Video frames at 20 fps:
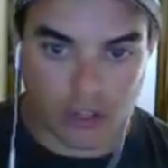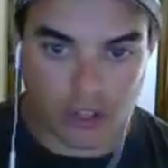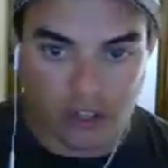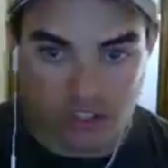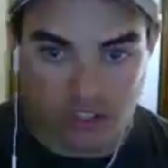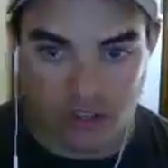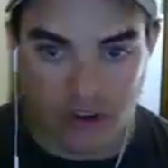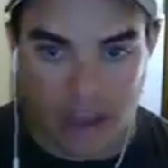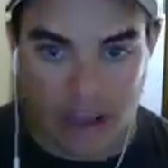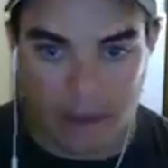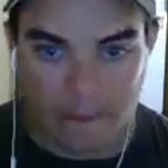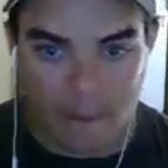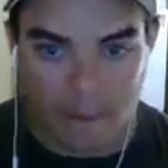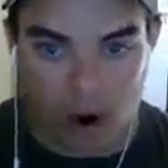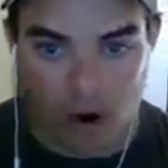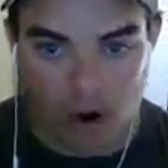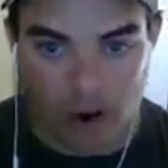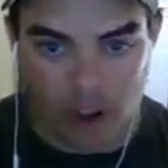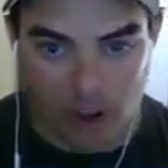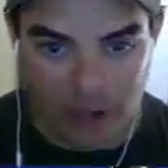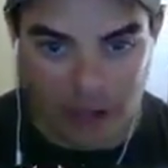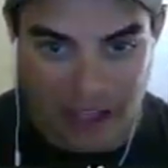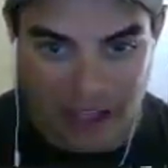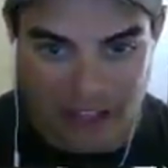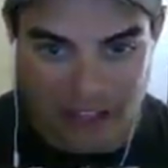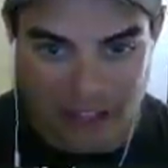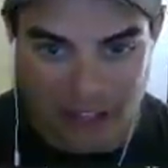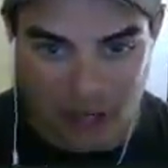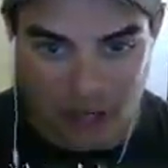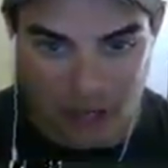So now Mario has
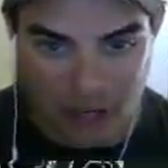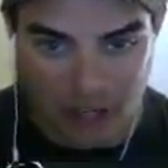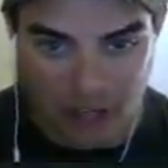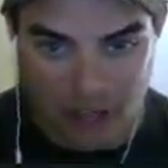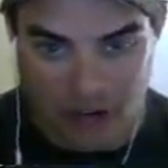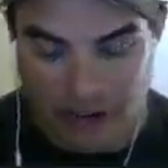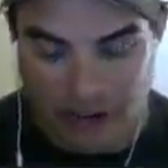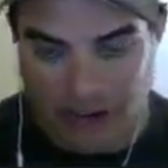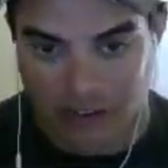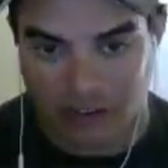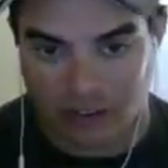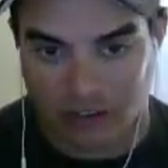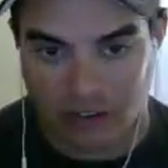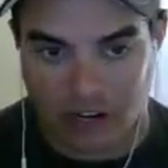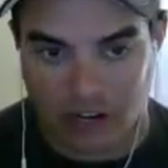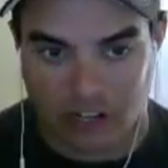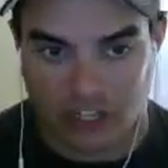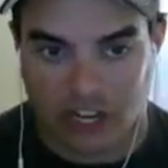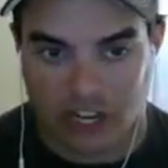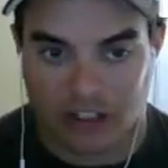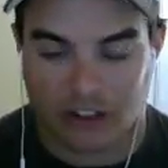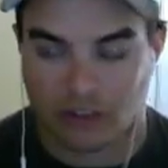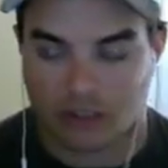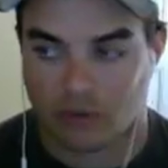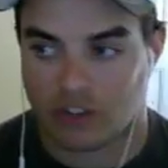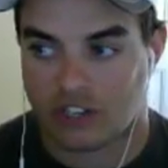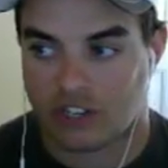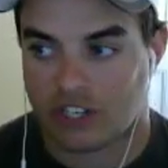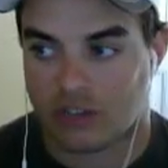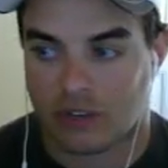to turn and try to challenge,
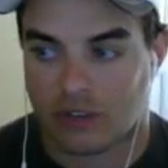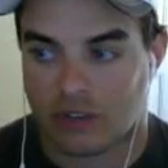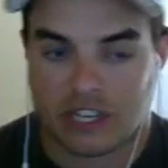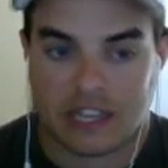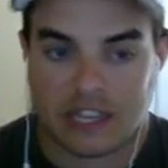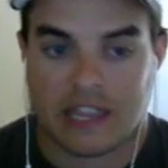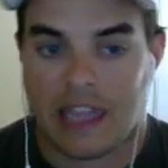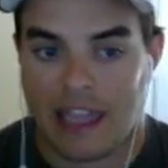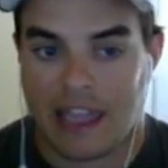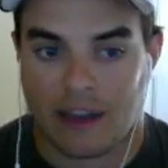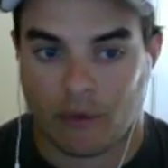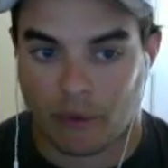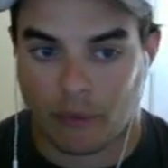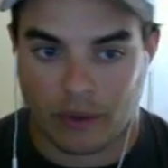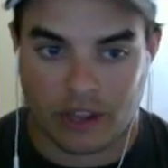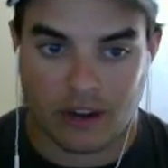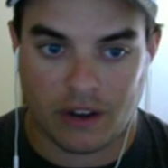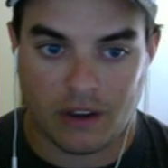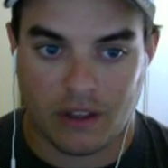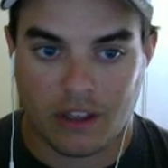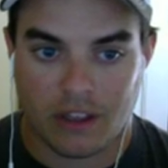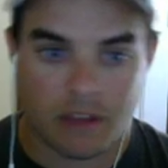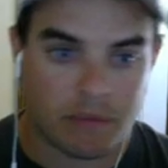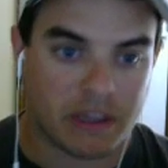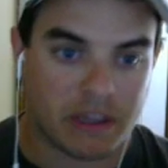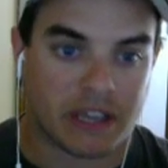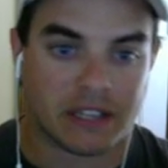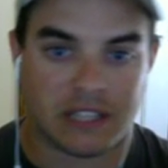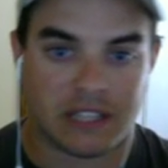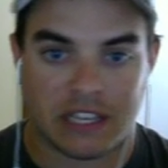which he can't win
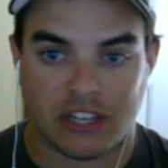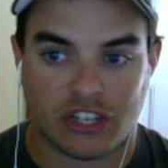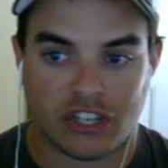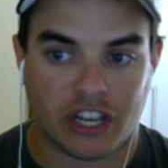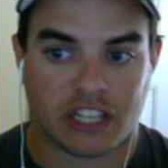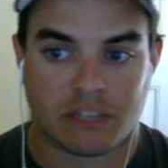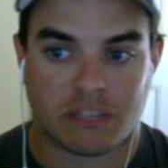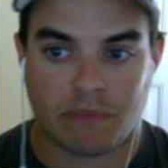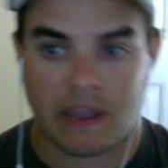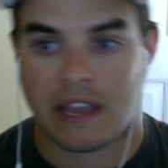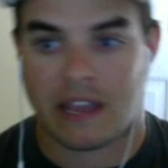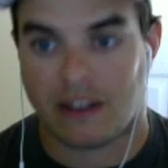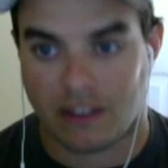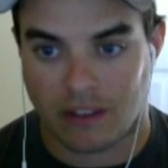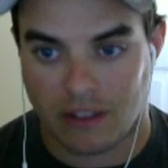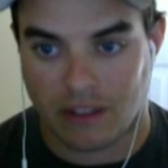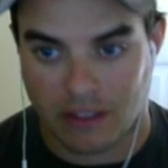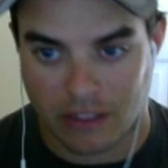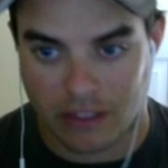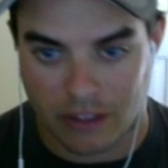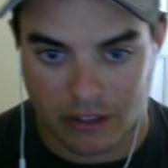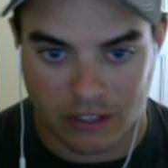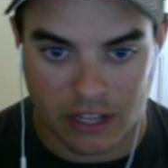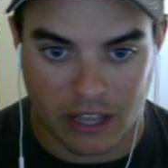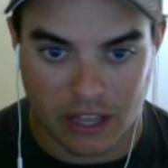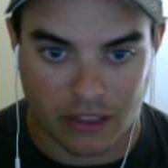because he just made the